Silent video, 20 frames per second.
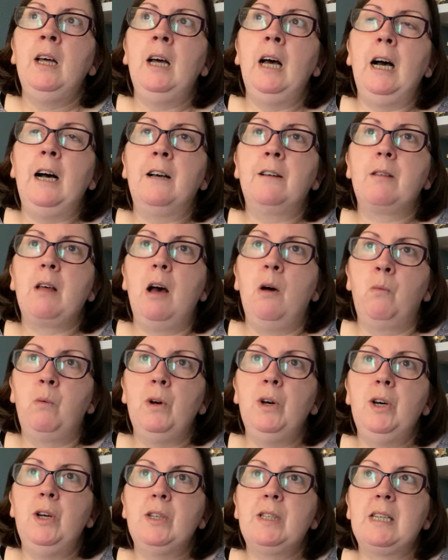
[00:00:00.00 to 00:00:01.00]
I
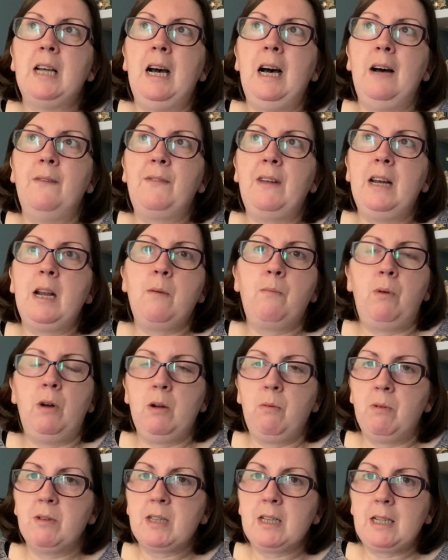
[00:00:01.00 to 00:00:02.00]
worked out that it
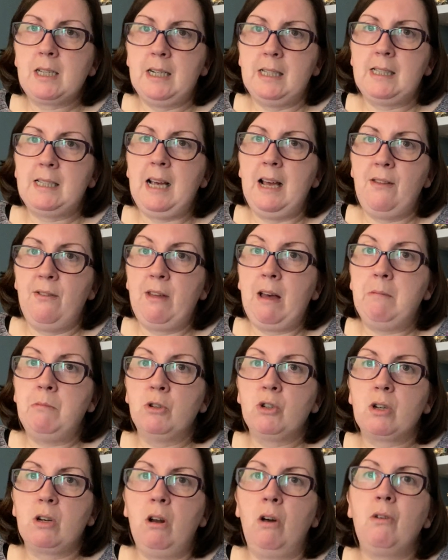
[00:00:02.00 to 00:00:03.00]
probably wasn't going to take that
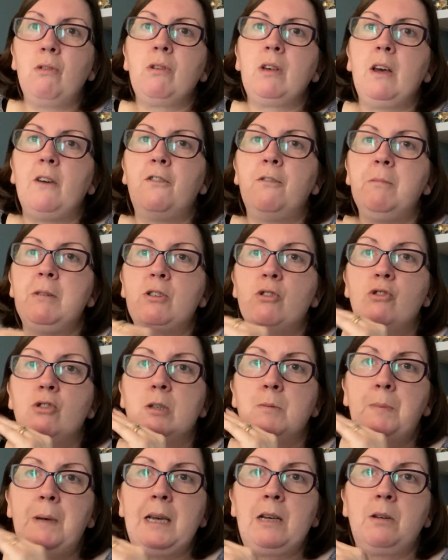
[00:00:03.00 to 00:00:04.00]
much longer for me to
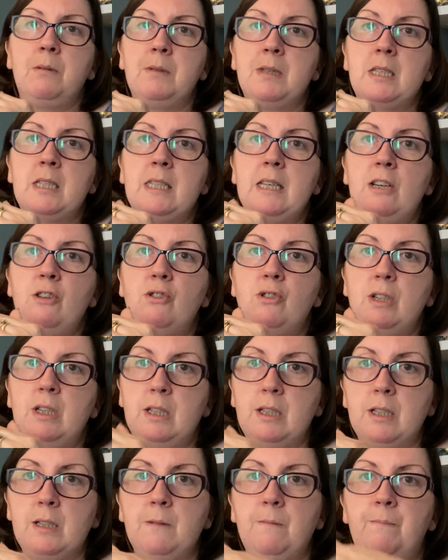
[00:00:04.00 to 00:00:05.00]
just pick up the
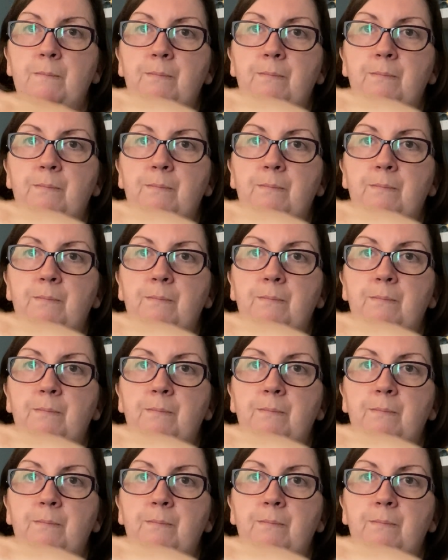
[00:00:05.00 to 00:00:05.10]
stitches